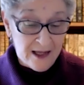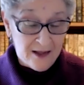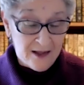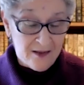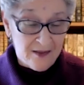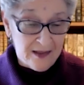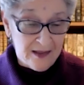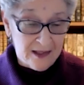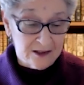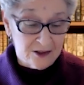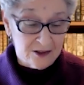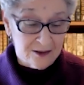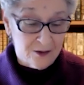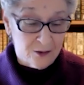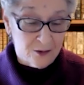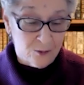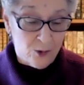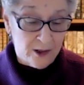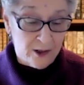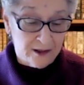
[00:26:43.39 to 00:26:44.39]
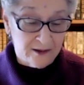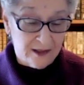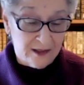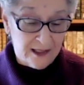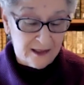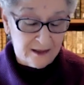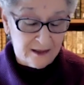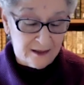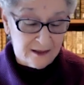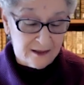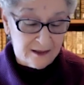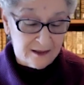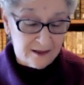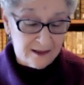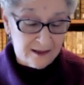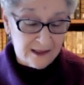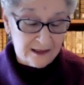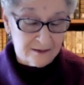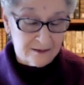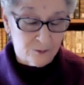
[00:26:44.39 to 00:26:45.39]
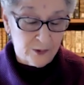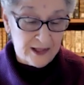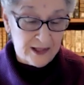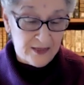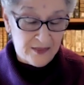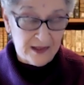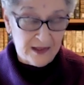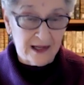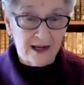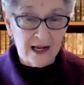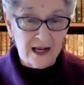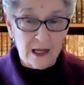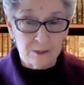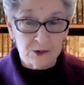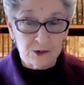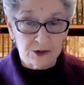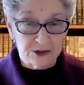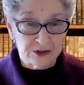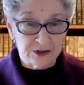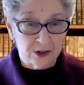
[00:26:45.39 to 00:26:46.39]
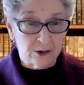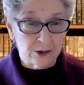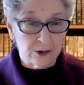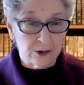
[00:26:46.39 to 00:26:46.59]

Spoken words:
than the one that we think captures our own